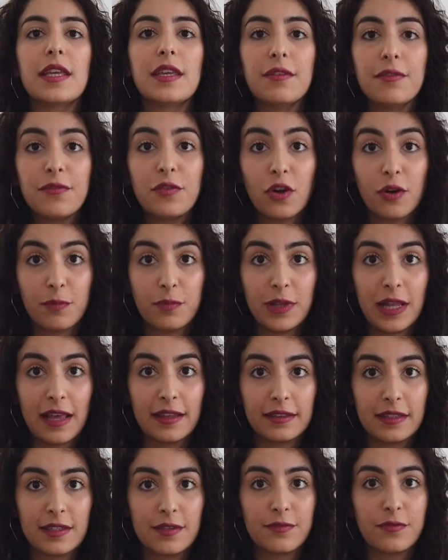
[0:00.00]
if your
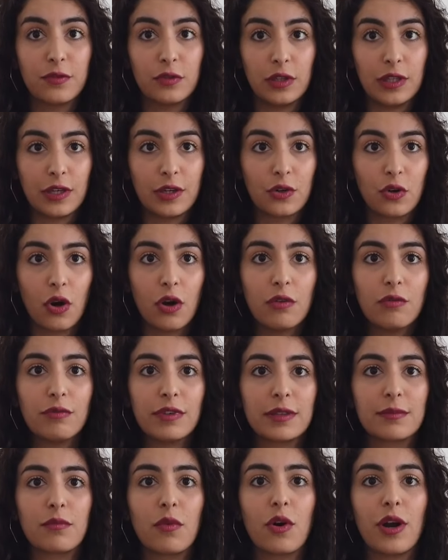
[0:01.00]
plant is fully grown
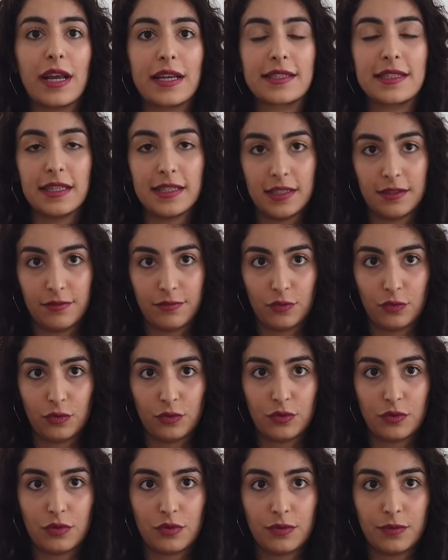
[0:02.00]
with more excessive
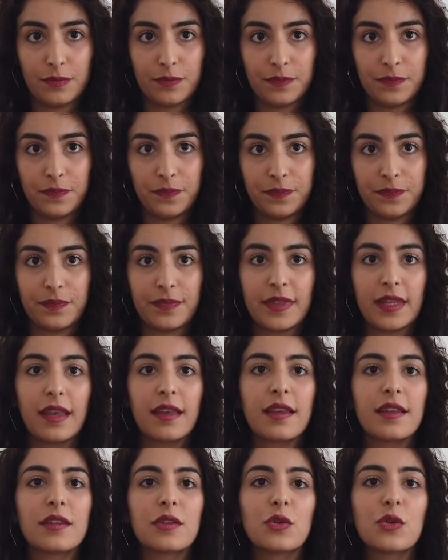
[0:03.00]
roots.
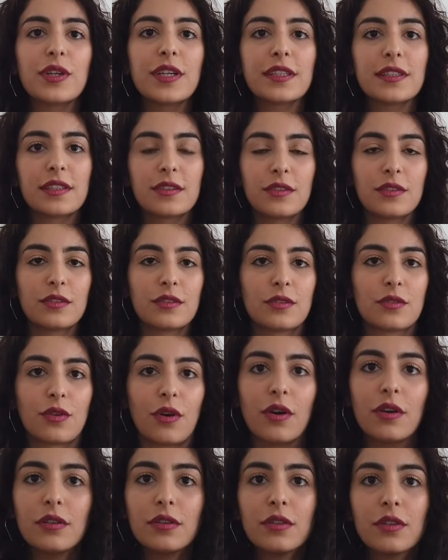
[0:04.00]
During the
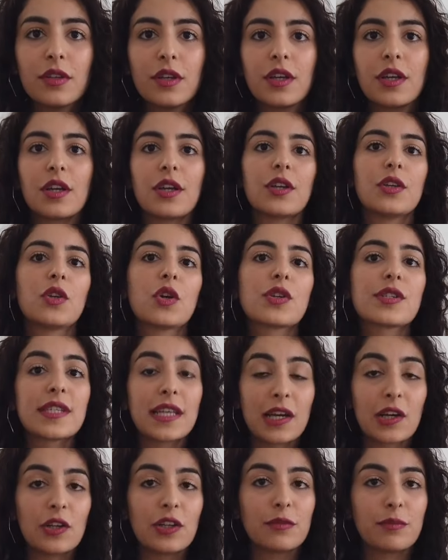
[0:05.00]
drought, your
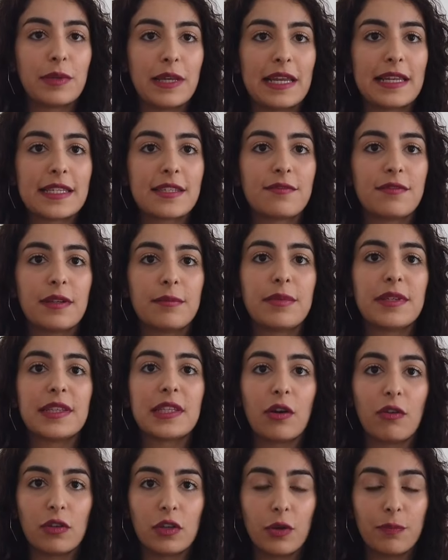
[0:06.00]
succulent plants will be
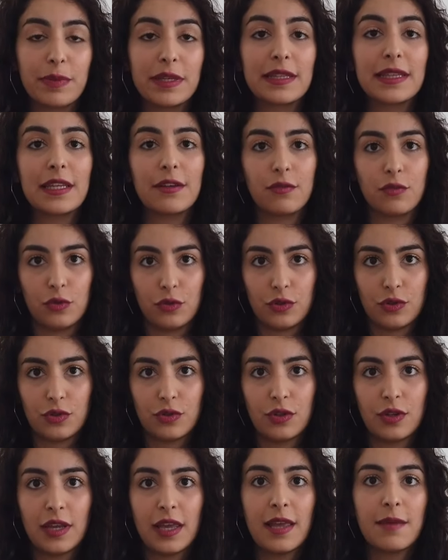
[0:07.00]
developing new
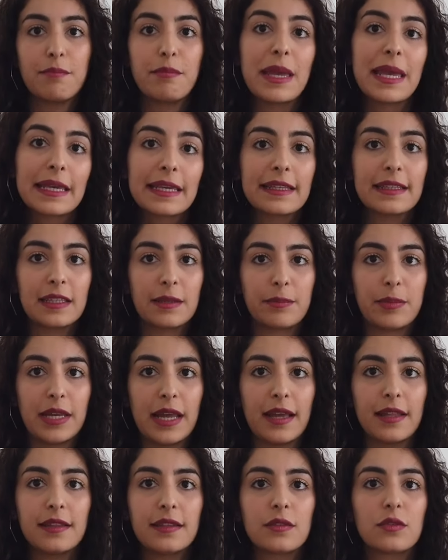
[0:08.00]
roots, making the
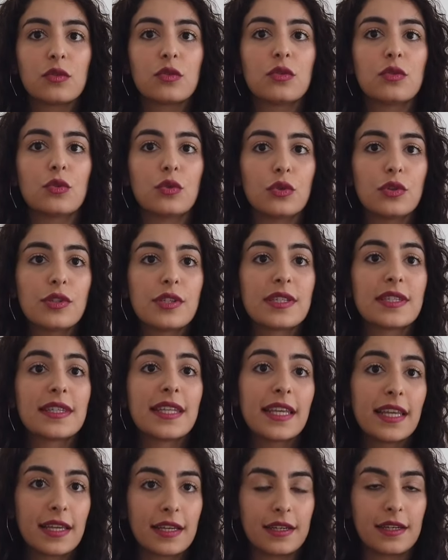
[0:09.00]
plant roots
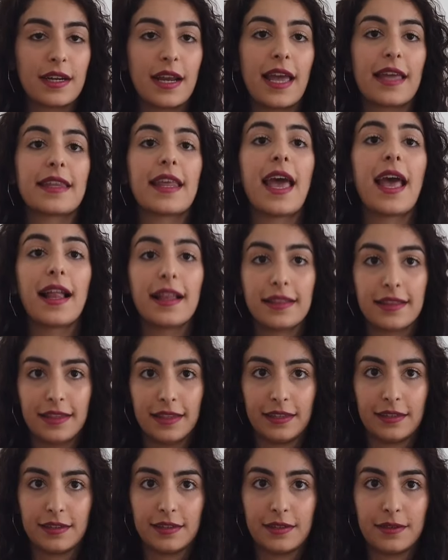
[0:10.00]
thicker and
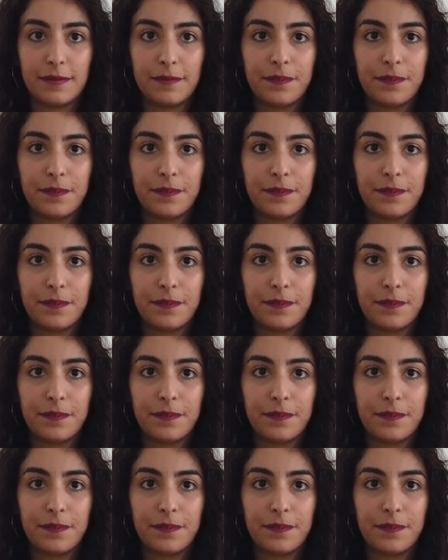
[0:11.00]
healthier.